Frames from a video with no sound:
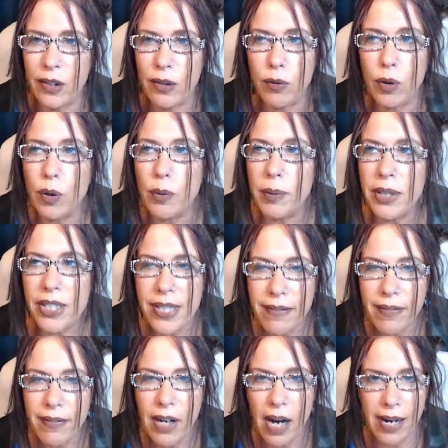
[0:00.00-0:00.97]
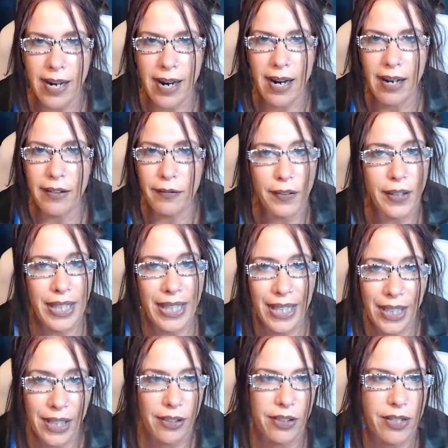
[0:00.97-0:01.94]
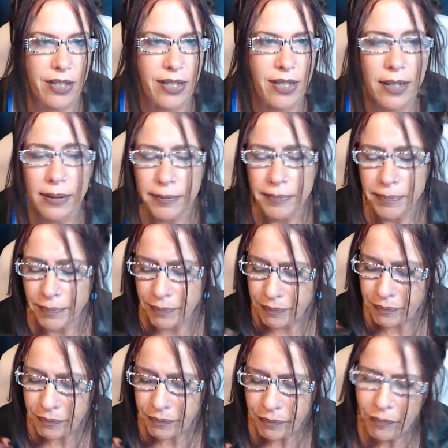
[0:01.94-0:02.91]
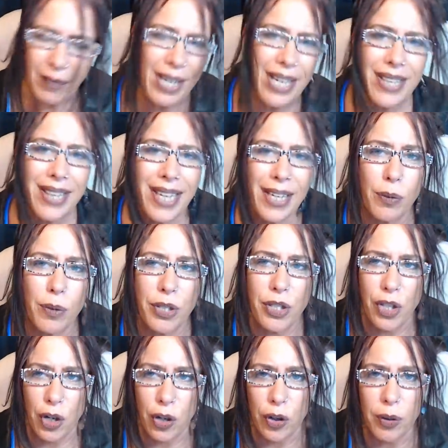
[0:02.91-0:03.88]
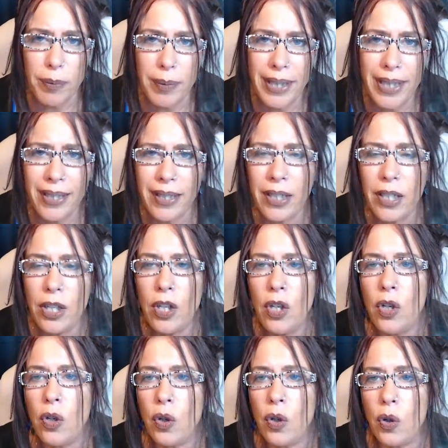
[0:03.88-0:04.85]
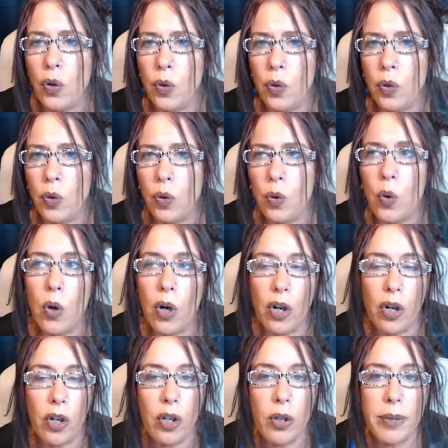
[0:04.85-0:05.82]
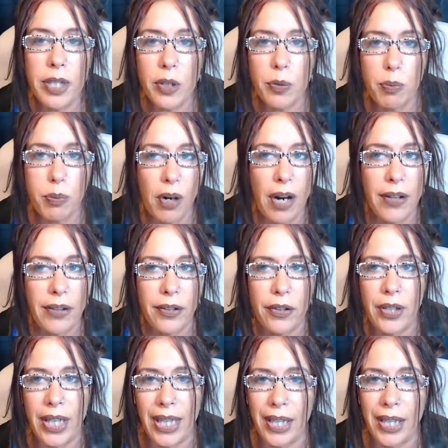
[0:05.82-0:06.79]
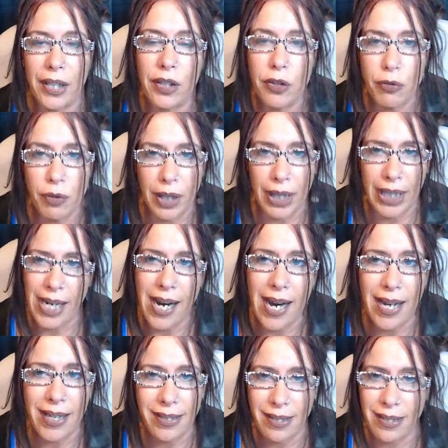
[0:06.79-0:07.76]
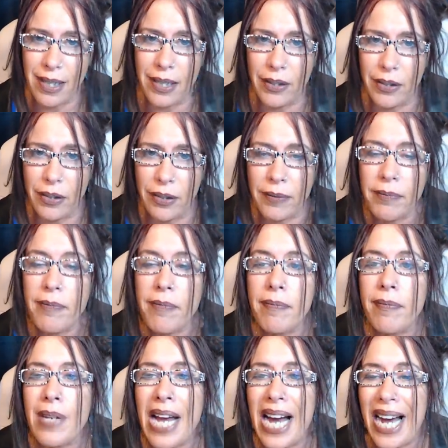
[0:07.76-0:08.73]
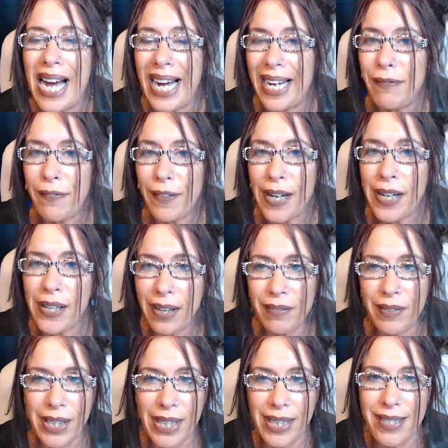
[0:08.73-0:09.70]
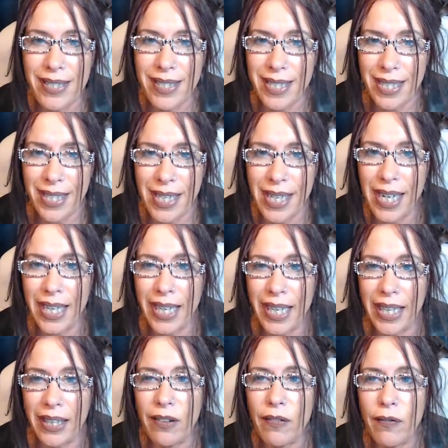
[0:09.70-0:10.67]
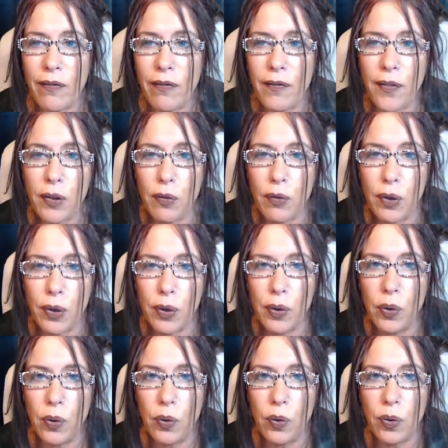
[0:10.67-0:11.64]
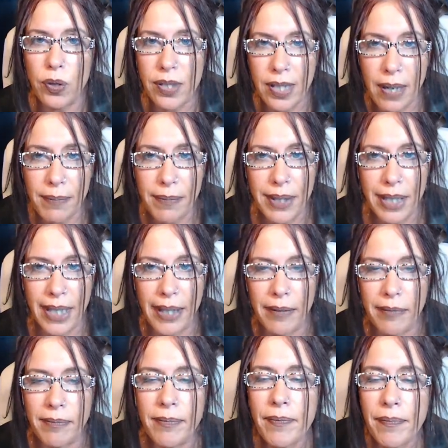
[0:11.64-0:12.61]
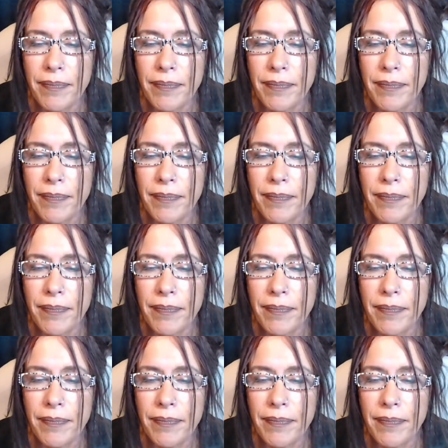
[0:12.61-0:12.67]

the rumors have gone on for years that it was Herman who, or Herman's brother, that killed Ricky Hochstetler. I found evidence tonight through something